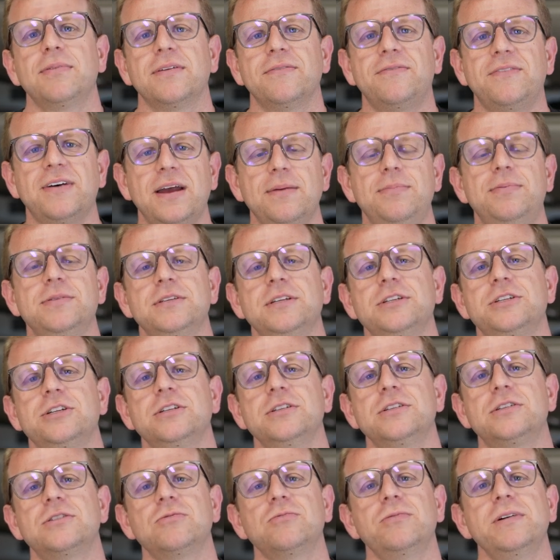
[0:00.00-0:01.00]
the
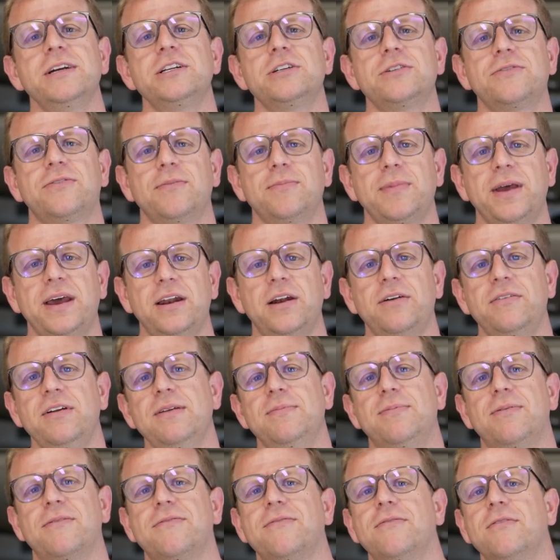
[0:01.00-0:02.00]
5-position switch from
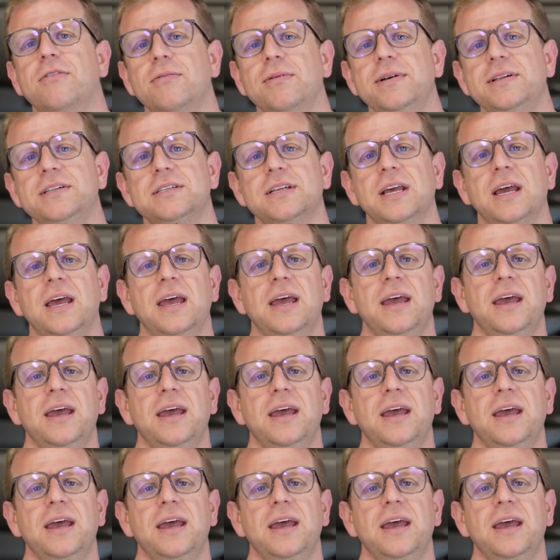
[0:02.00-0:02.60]
NRE Performance,